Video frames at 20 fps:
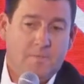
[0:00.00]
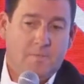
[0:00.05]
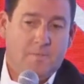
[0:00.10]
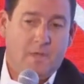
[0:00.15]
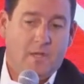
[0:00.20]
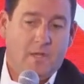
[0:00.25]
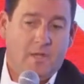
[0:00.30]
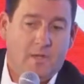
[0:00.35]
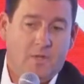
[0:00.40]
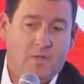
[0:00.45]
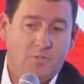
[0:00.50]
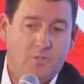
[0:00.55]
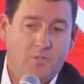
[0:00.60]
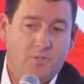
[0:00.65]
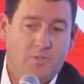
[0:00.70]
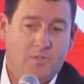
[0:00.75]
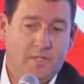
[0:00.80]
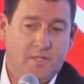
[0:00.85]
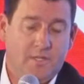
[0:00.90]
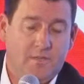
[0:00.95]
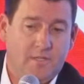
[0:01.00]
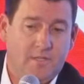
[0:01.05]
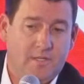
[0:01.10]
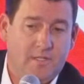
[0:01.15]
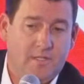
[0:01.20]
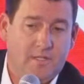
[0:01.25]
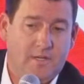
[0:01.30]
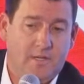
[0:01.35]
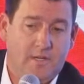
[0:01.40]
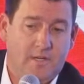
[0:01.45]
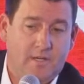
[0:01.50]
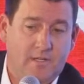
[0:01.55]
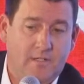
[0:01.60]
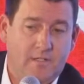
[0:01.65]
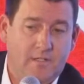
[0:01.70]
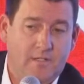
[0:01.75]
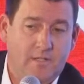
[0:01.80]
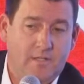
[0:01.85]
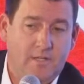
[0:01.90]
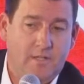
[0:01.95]
And I also think that uh,
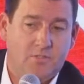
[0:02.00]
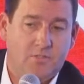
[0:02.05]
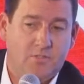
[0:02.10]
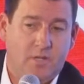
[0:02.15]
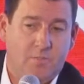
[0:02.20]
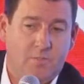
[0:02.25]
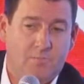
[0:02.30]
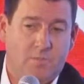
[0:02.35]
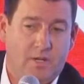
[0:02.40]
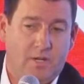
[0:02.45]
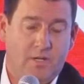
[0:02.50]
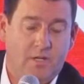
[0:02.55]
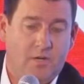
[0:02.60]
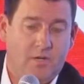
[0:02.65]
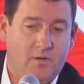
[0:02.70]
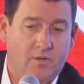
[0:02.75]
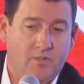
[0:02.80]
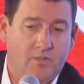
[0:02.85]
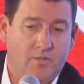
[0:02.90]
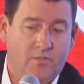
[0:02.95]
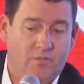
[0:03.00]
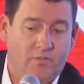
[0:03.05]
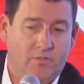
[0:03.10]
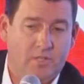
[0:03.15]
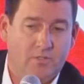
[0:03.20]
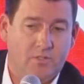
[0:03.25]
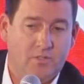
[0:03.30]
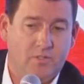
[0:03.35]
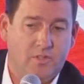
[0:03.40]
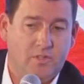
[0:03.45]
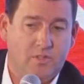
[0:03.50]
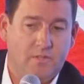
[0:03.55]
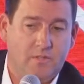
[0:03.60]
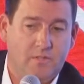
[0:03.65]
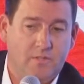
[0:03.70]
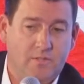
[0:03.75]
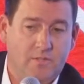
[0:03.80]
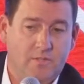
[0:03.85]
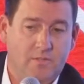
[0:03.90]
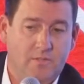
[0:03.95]
it's not binary in the sense that,
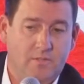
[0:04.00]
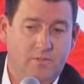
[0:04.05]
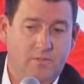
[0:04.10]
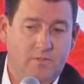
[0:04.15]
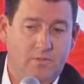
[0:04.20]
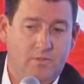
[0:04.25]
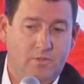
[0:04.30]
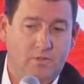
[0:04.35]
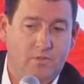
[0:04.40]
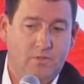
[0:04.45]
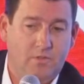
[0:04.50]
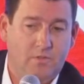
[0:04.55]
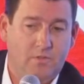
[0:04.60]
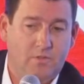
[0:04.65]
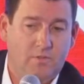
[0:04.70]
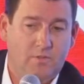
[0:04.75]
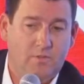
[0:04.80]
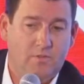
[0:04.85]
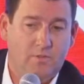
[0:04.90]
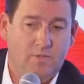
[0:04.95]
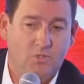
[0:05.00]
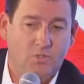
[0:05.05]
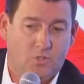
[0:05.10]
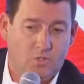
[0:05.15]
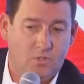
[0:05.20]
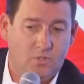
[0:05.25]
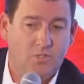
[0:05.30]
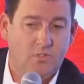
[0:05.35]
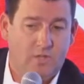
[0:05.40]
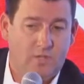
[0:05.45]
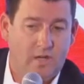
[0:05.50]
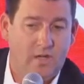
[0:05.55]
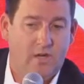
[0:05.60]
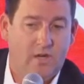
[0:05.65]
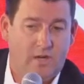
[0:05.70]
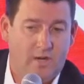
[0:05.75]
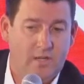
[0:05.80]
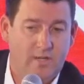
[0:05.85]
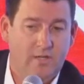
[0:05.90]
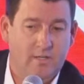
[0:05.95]
you know, the, as good as
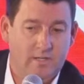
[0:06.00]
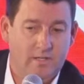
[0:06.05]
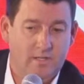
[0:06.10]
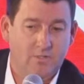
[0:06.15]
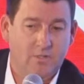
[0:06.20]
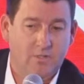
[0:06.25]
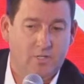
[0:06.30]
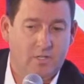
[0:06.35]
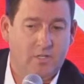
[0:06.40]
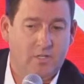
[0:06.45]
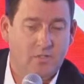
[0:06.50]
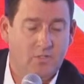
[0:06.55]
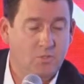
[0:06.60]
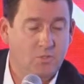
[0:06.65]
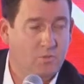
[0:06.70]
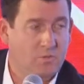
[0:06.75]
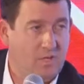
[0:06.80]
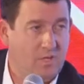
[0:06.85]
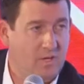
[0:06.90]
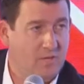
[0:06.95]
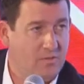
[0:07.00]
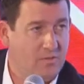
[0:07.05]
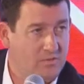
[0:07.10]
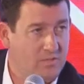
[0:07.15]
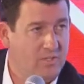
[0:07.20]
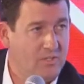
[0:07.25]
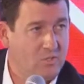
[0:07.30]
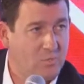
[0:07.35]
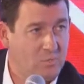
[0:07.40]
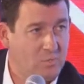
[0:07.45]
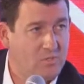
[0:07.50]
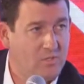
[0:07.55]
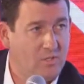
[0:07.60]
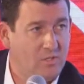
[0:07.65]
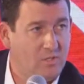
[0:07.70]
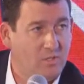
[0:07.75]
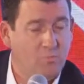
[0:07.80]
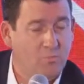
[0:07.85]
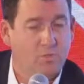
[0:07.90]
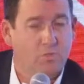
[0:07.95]
AI is, and it can do a lot of things,
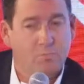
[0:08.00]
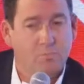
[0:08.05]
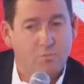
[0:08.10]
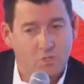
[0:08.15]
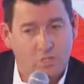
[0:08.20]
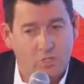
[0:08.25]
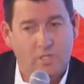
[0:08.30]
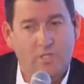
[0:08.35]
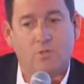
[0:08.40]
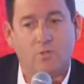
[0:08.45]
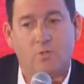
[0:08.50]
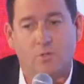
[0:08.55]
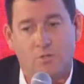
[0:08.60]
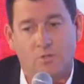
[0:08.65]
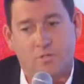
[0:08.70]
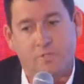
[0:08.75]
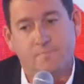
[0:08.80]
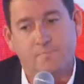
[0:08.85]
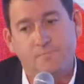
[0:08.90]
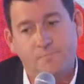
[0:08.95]
particularly with machine learning,